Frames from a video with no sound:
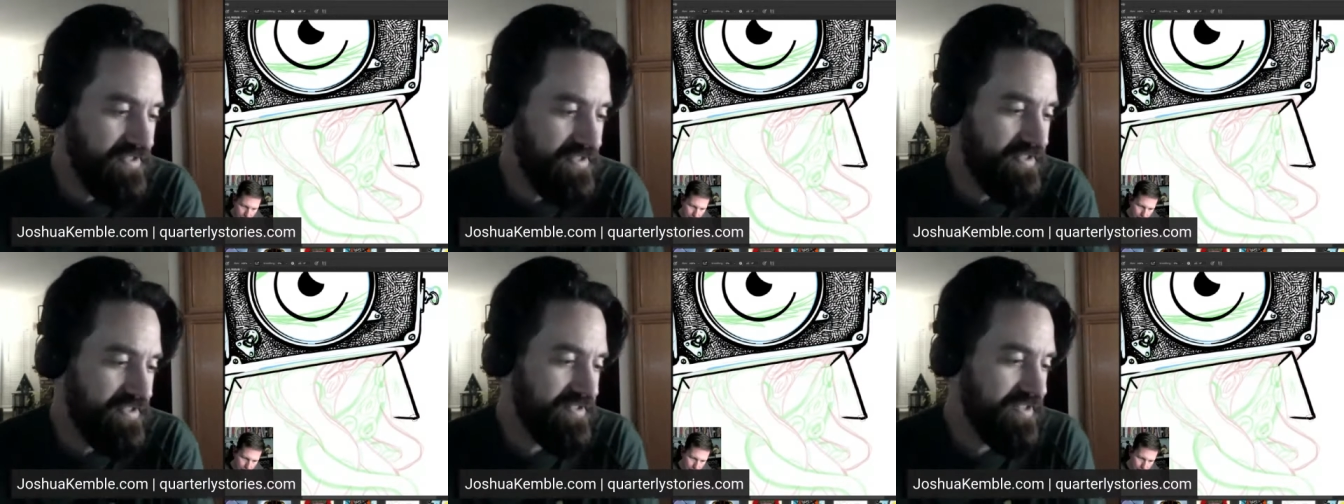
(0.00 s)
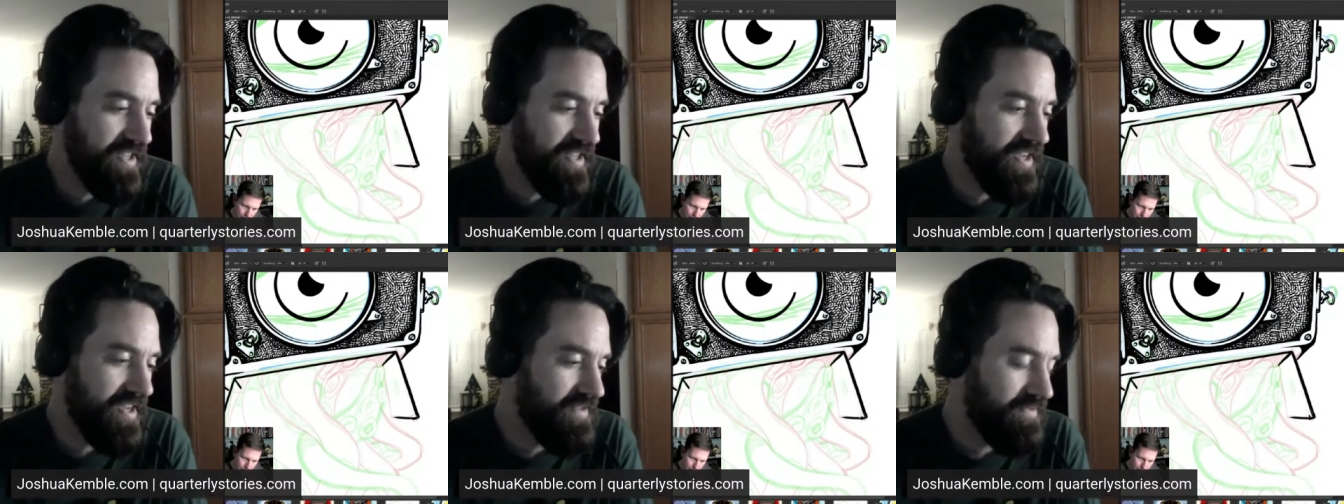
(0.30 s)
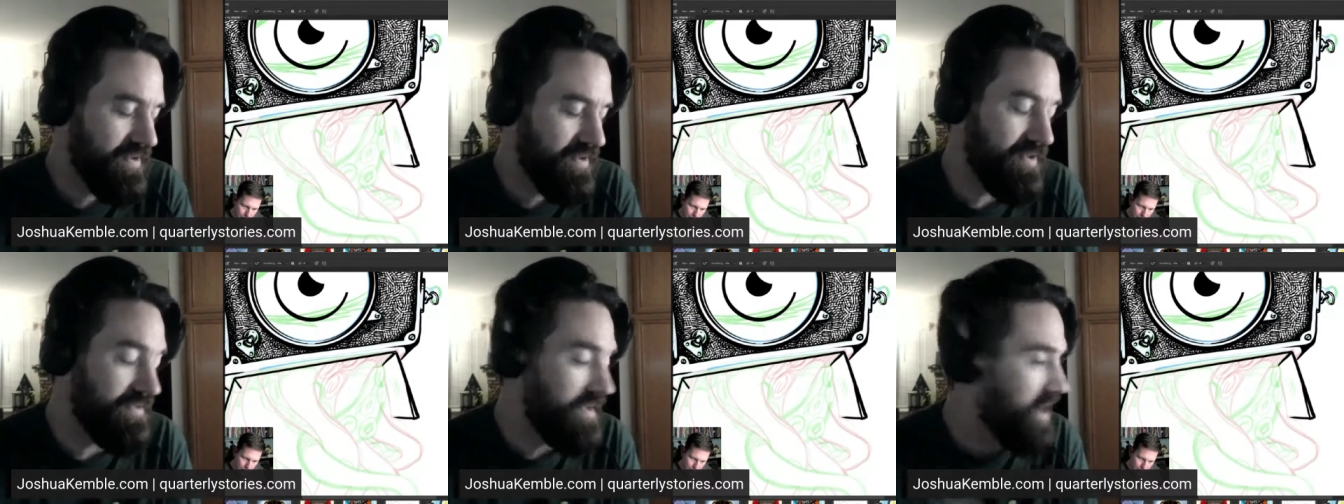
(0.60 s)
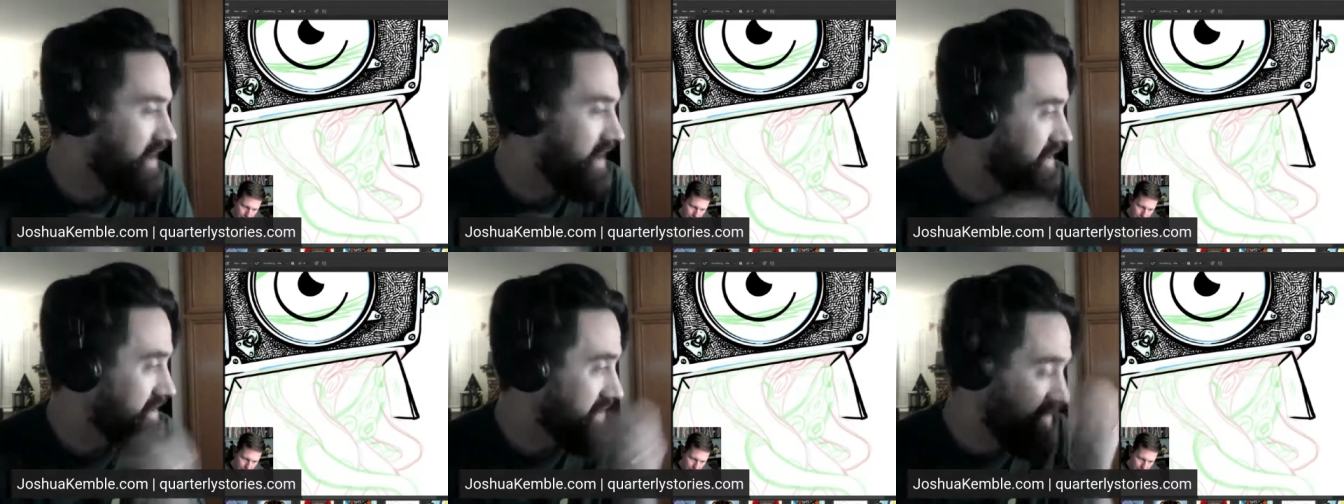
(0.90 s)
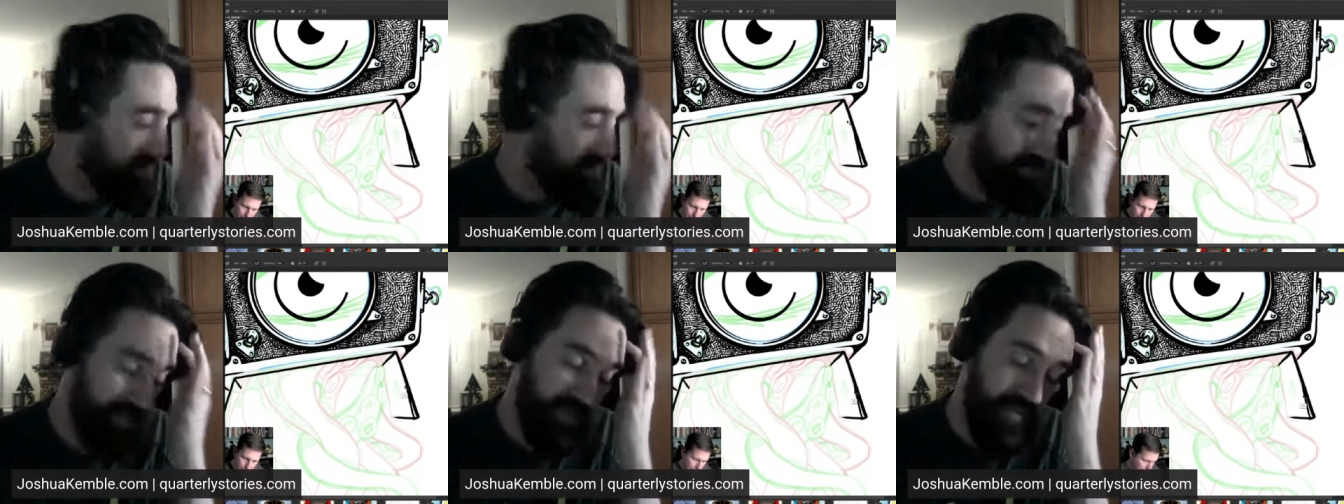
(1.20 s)
And it was like, well,
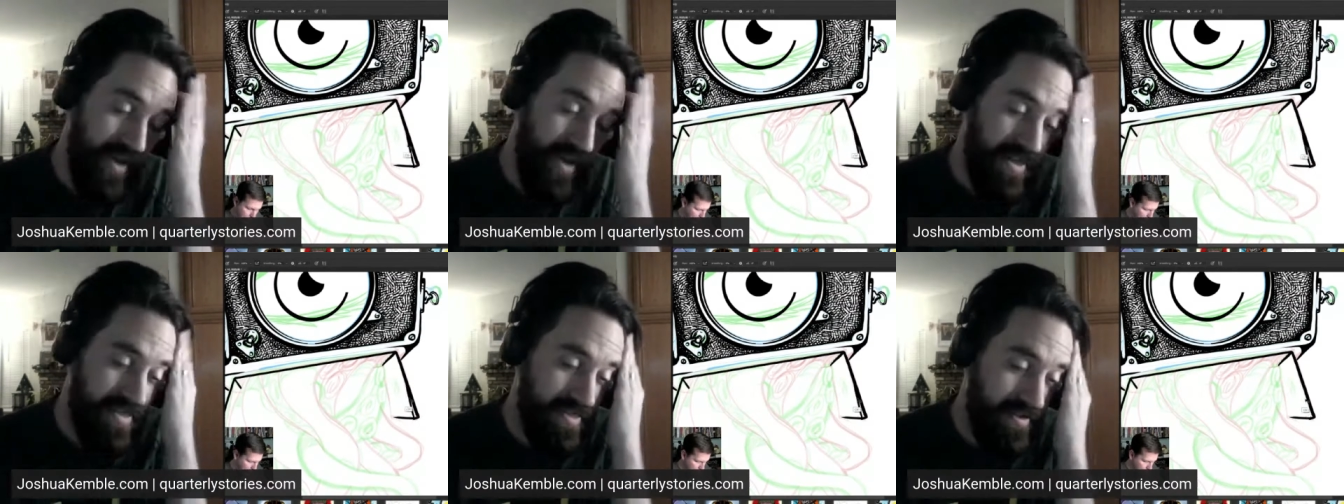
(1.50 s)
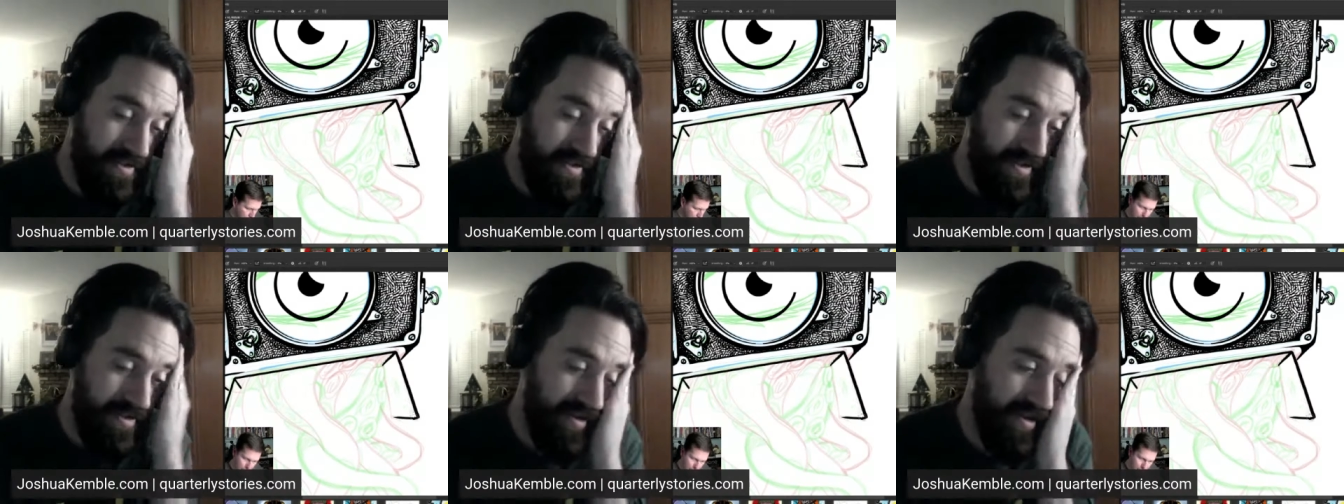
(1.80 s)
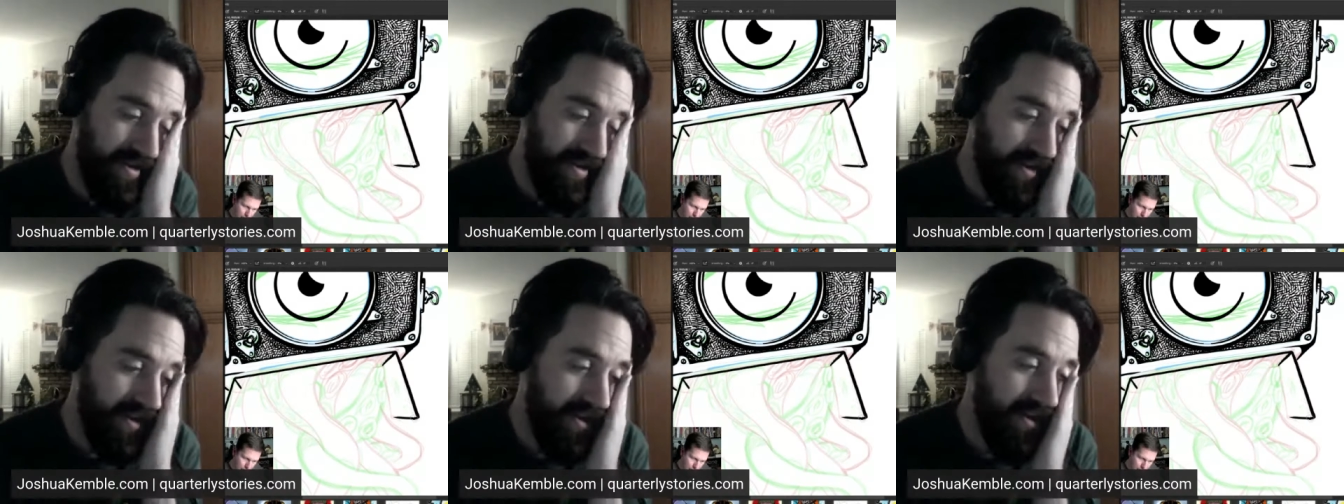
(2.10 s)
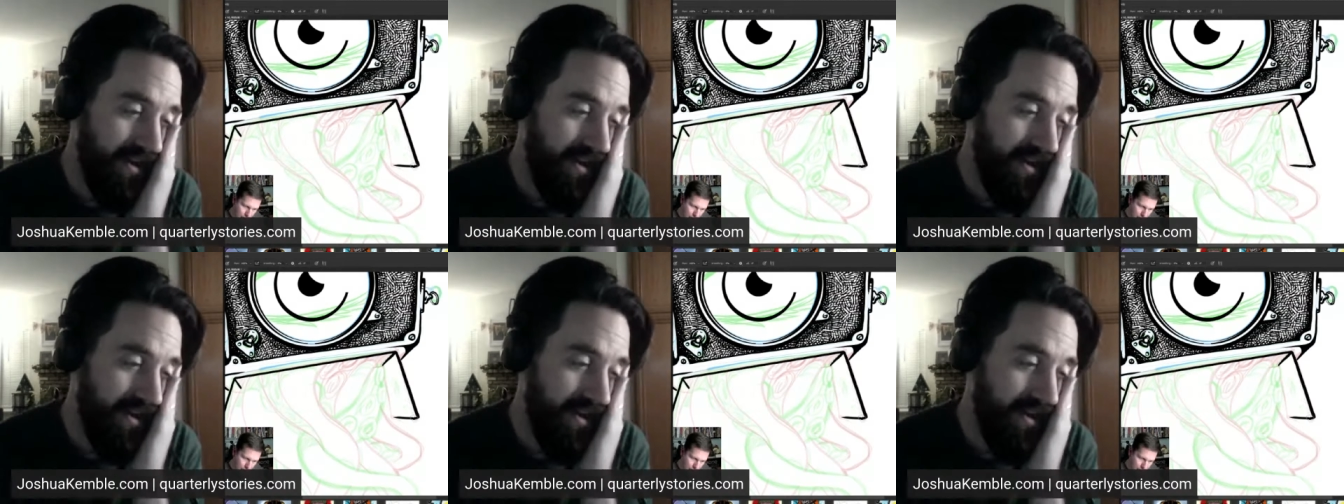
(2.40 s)
it'll be my third.